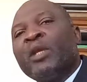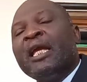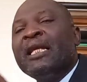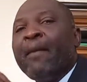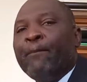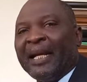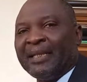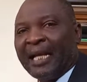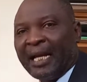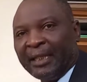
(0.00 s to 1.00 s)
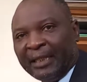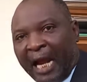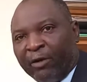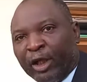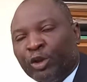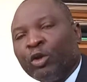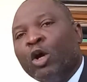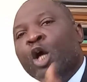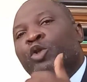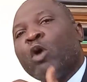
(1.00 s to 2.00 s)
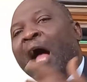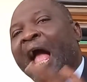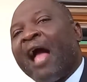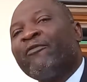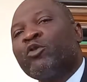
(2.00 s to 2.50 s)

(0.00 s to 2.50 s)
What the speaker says: in a better direction. So I have